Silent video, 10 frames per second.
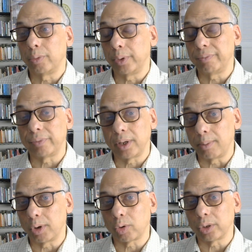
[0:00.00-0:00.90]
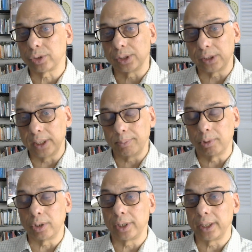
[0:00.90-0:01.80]
We've come across his
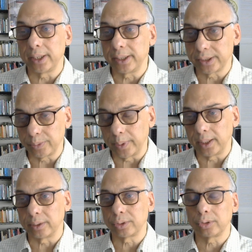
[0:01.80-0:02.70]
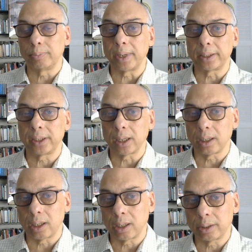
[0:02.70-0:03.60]
name earlier as well. So
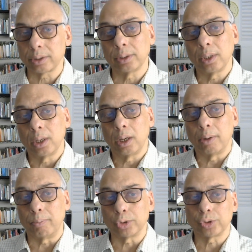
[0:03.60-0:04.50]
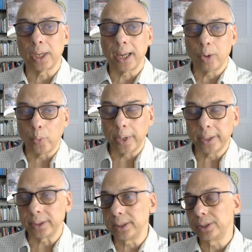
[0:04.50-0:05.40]
McTaggart,
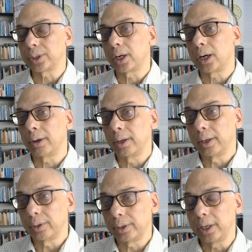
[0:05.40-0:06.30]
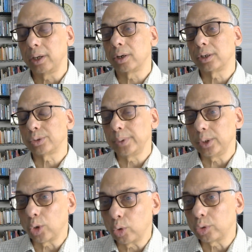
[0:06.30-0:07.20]
Bosanquet, these are thinkers we
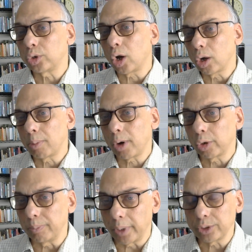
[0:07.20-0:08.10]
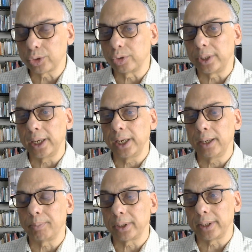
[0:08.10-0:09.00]
don't talk about much
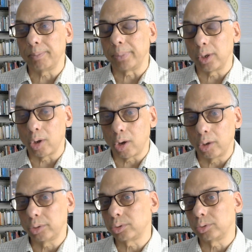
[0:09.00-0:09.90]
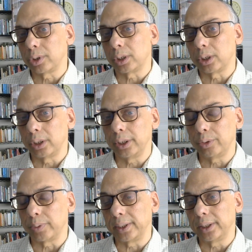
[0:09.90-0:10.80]
today, but they belong to the
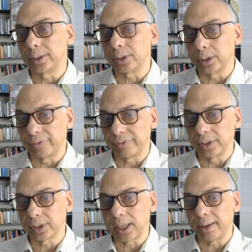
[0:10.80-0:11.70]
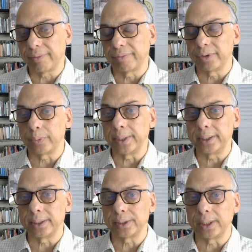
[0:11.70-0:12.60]
early 20th, first half of the
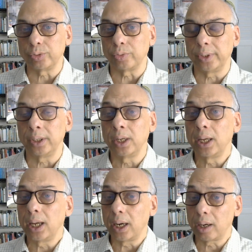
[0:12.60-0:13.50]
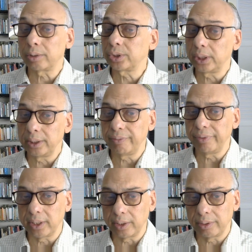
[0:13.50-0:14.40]
20th century and are
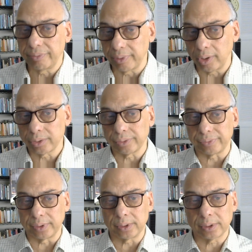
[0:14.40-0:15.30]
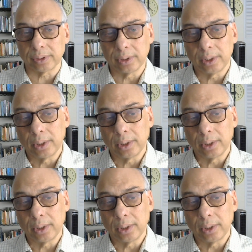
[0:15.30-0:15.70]
significant philosophers.